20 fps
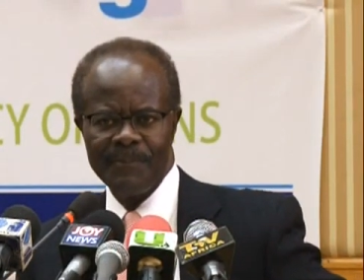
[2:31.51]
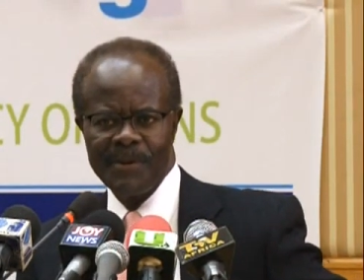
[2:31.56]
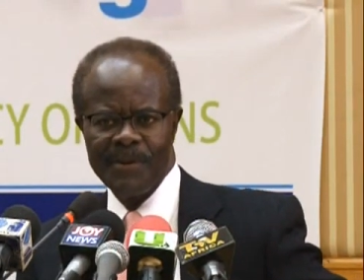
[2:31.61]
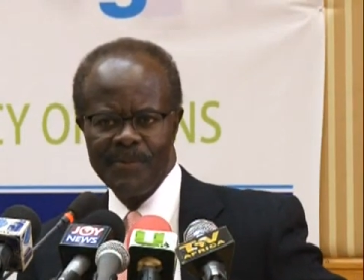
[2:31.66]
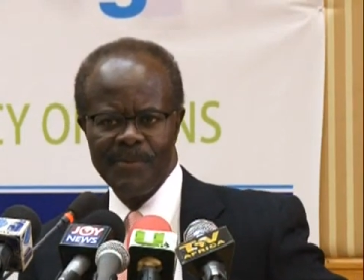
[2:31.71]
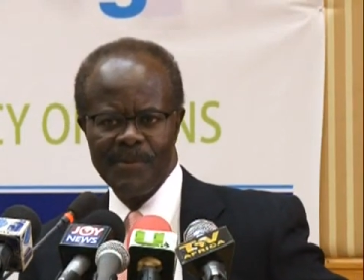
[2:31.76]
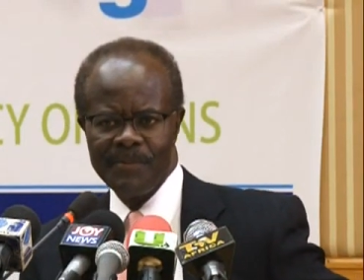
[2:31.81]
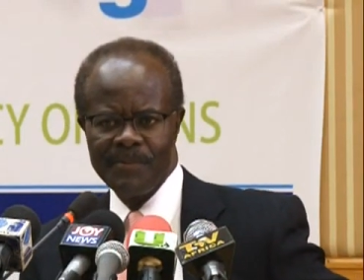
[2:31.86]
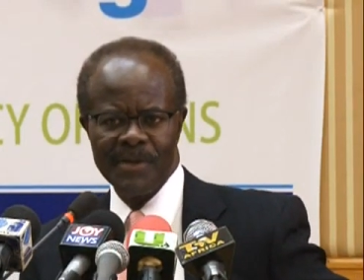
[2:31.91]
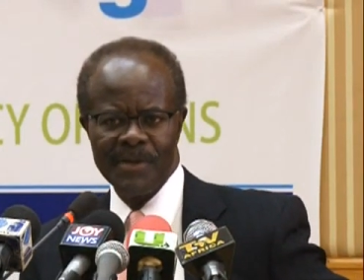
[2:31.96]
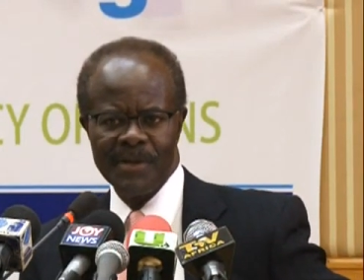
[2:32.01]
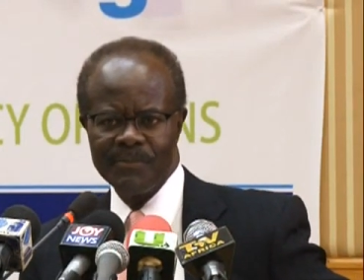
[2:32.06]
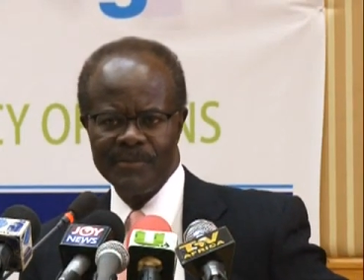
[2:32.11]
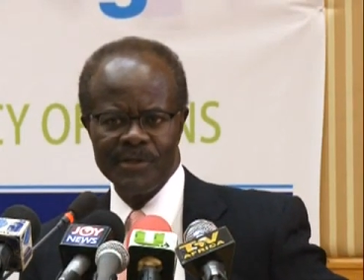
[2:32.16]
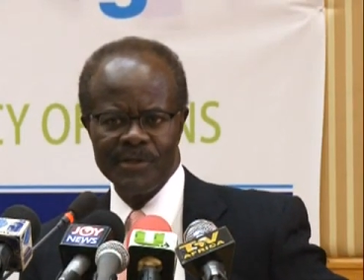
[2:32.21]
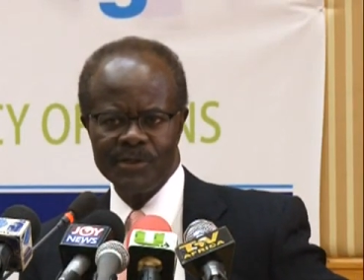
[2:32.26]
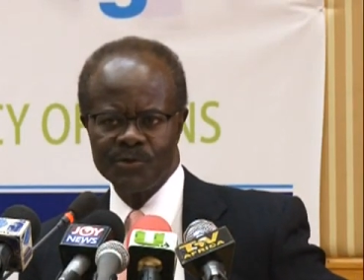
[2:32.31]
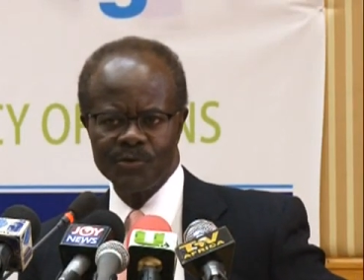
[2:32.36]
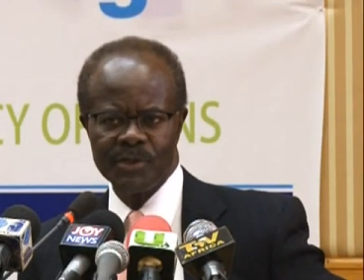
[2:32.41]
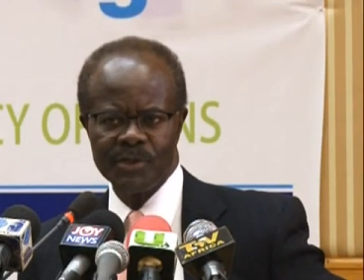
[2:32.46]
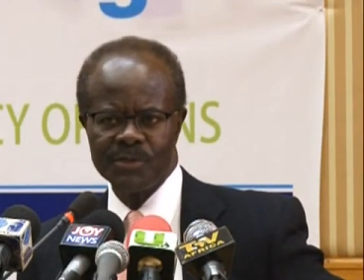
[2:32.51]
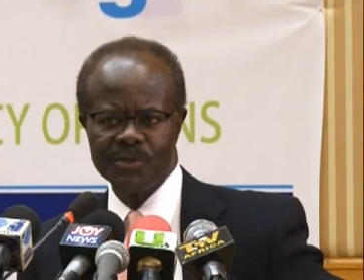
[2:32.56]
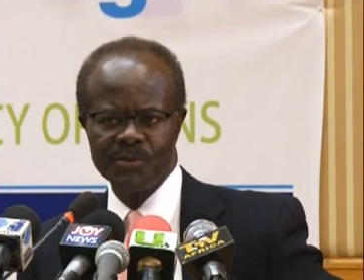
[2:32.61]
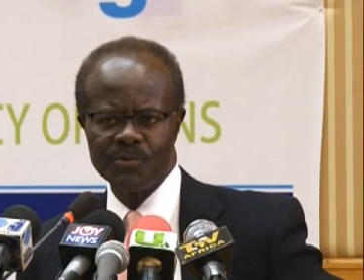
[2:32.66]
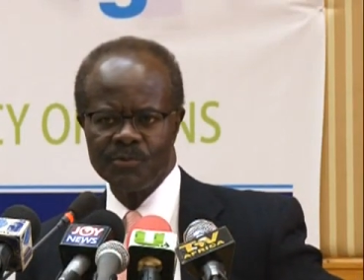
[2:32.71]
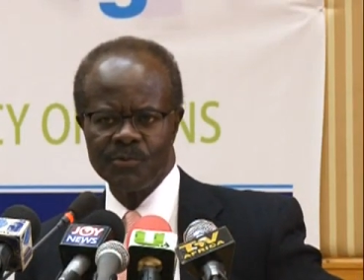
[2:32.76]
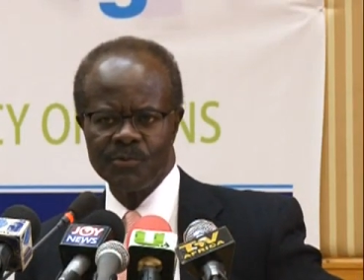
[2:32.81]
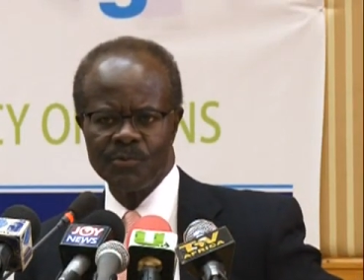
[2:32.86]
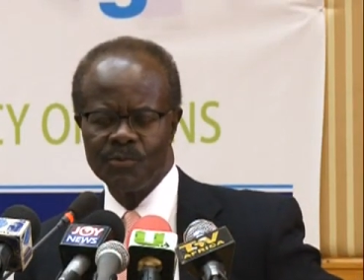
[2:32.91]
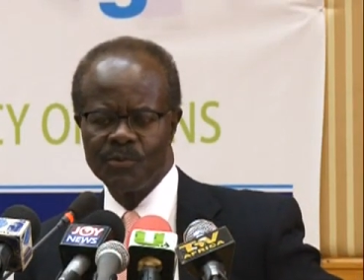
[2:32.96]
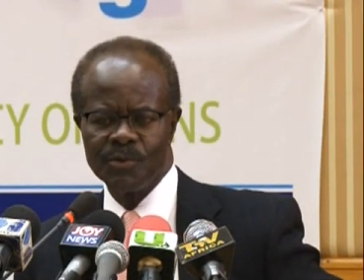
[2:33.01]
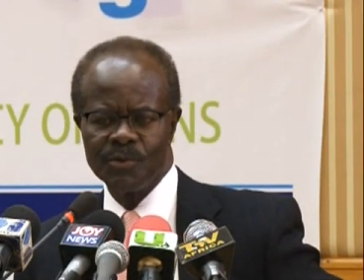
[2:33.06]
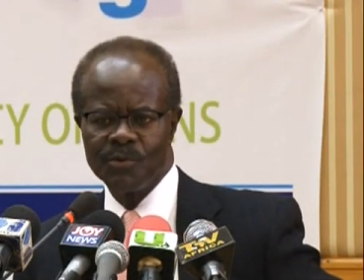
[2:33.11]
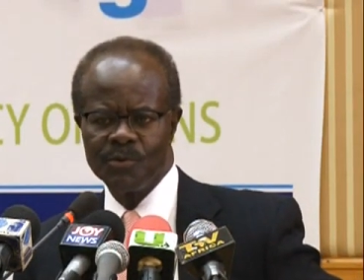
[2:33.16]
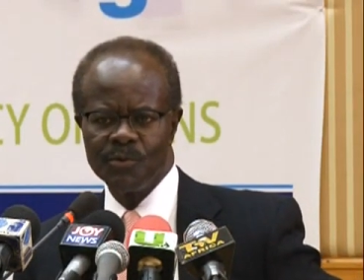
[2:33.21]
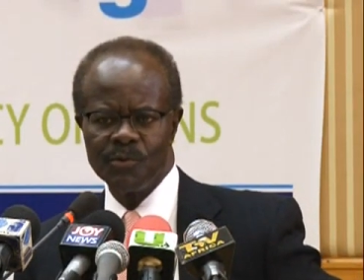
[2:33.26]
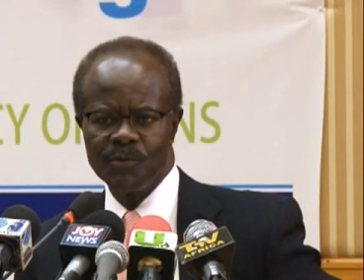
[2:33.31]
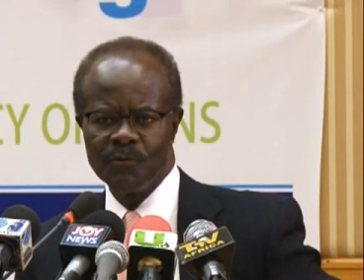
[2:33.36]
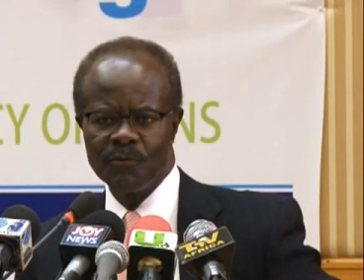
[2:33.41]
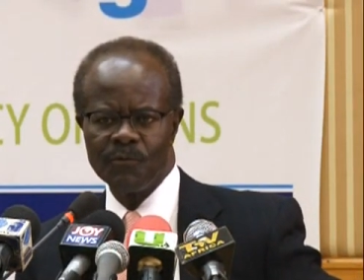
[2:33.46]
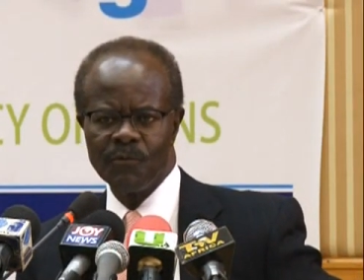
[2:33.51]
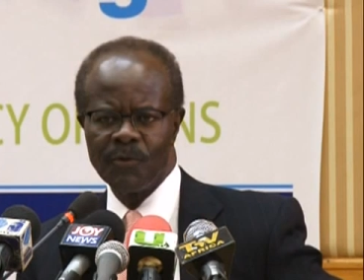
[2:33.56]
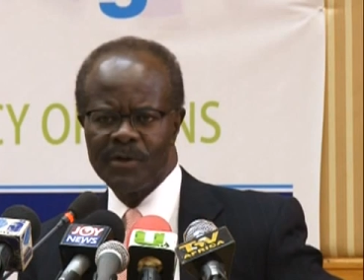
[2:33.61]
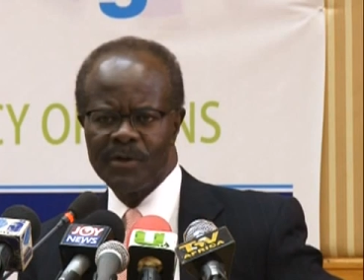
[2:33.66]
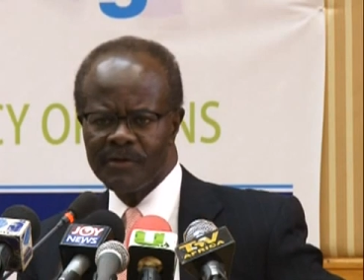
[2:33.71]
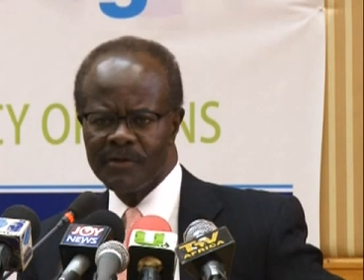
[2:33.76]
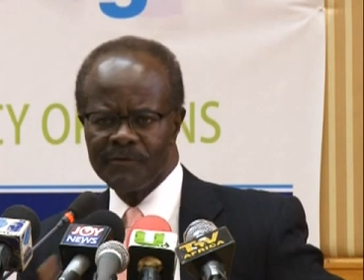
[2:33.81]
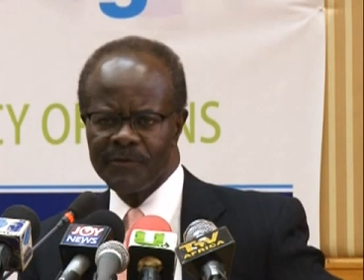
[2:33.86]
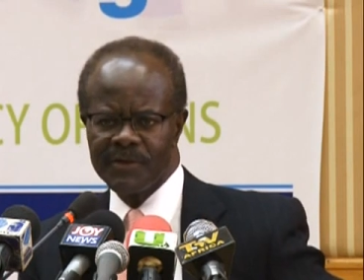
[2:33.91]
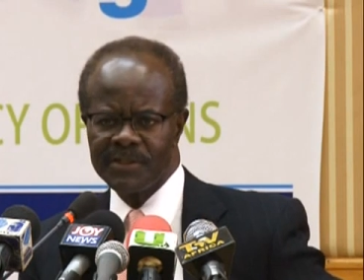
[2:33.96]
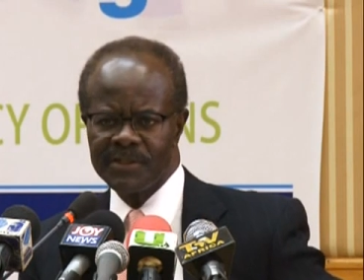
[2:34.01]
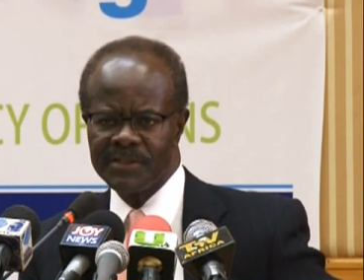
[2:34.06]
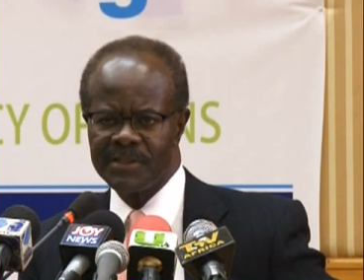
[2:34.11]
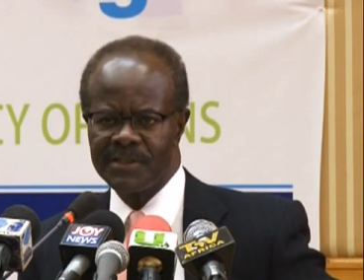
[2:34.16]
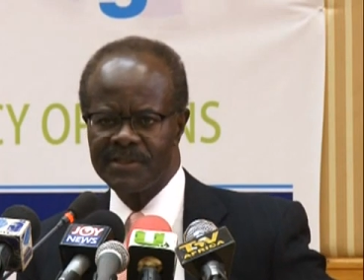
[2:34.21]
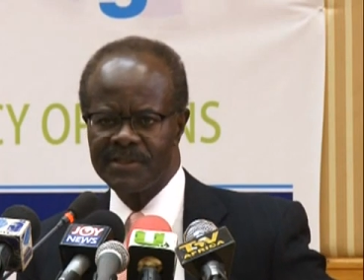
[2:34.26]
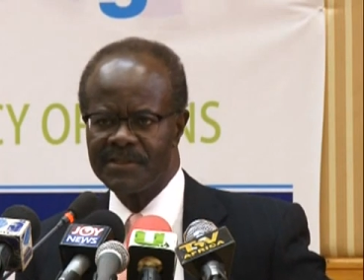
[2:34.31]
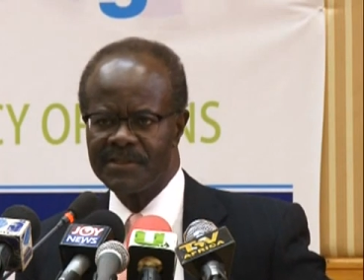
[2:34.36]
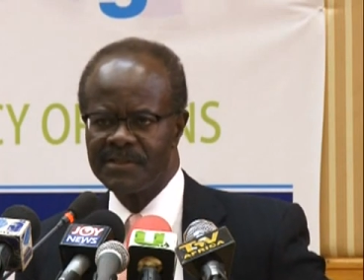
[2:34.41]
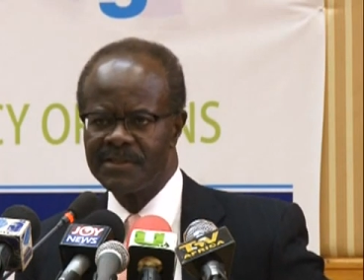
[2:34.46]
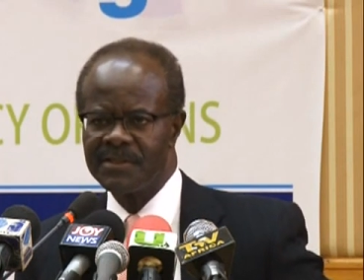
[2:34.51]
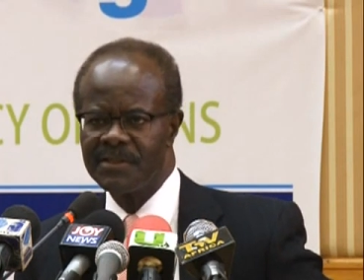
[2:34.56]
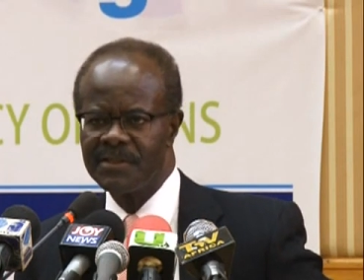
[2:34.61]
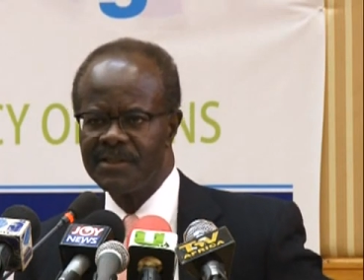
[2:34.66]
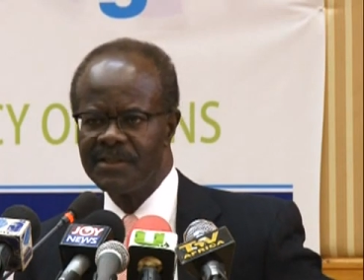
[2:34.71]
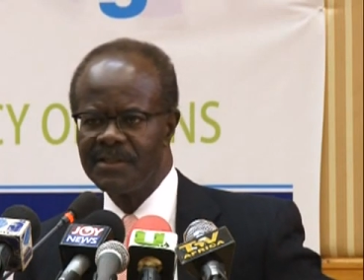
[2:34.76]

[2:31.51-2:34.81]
PPP administration will do, one of the first things,